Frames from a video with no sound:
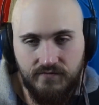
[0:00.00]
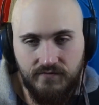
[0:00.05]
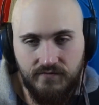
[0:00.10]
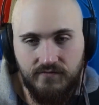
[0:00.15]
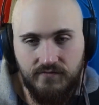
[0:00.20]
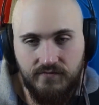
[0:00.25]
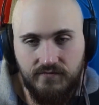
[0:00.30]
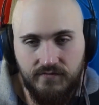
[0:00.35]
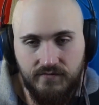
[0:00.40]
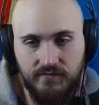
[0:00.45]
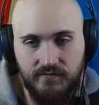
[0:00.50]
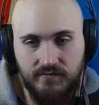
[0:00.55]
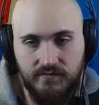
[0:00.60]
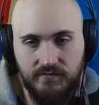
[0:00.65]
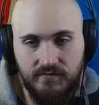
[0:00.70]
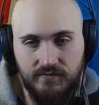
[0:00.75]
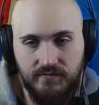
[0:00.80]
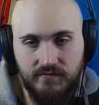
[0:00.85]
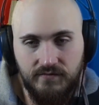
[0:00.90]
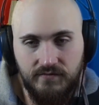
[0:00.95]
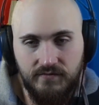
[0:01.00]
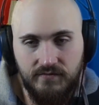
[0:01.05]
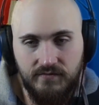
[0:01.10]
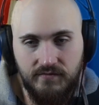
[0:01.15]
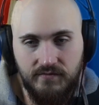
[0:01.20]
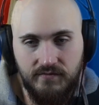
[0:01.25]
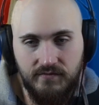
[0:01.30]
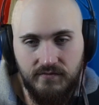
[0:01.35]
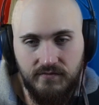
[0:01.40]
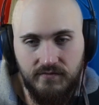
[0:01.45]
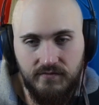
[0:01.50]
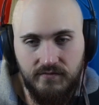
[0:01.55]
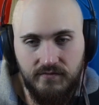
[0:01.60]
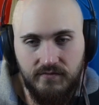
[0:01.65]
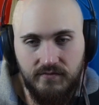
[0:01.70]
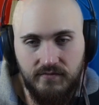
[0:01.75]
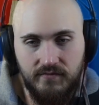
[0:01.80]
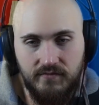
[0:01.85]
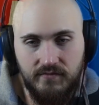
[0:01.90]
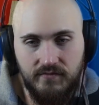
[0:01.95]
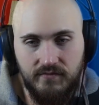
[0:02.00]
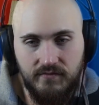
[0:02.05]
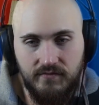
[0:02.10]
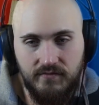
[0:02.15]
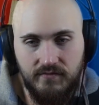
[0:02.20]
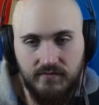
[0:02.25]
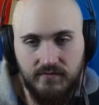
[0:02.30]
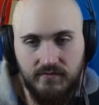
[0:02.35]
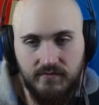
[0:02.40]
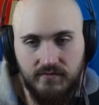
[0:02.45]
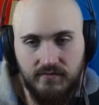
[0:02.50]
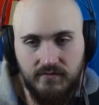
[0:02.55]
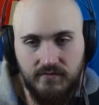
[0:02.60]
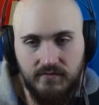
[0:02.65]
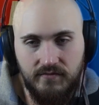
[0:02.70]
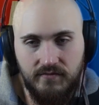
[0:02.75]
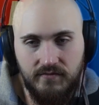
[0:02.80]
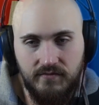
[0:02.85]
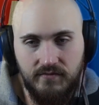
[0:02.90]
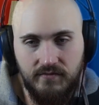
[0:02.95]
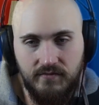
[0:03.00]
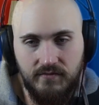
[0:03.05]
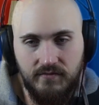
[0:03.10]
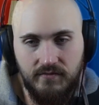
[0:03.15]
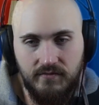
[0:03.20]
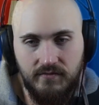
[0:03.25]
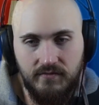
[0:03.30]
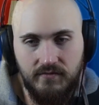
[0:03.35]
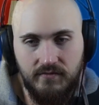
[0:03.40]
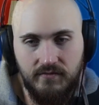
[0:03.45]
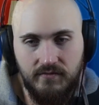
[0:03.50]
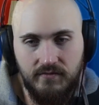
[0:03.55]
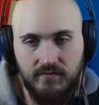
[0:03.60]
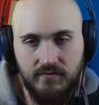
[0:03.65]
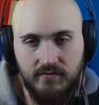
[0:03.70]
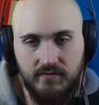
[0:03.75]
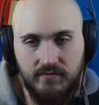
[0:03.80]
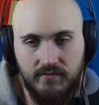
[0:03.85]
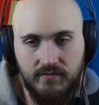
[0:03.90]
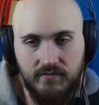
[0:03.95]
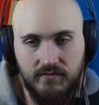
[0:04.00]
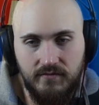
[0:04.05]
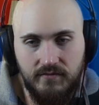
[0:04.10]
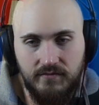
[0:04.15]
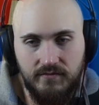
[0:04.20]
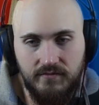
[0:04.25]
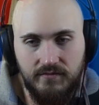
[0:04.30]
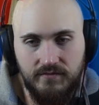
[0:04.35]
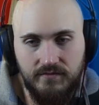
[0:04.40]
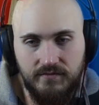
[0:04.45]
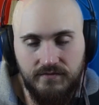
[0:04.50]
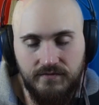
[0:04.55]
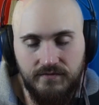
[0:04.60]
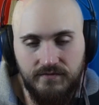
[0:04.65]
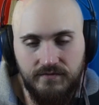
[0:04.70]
[no speech]